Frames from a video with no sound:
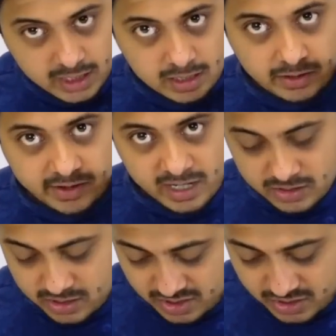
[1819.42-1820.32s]
the
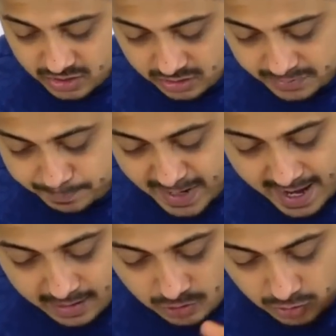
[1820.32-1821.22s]
transistor
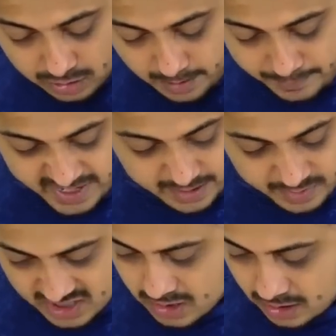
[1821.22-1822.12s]
pack on the
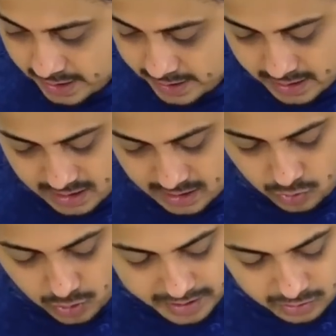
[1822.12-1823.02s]
primary circuit is
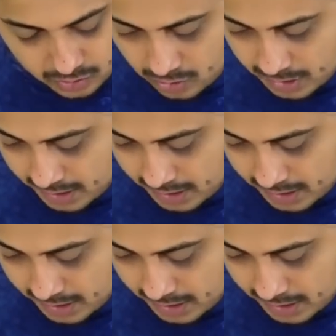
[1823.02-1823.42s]
quite hot.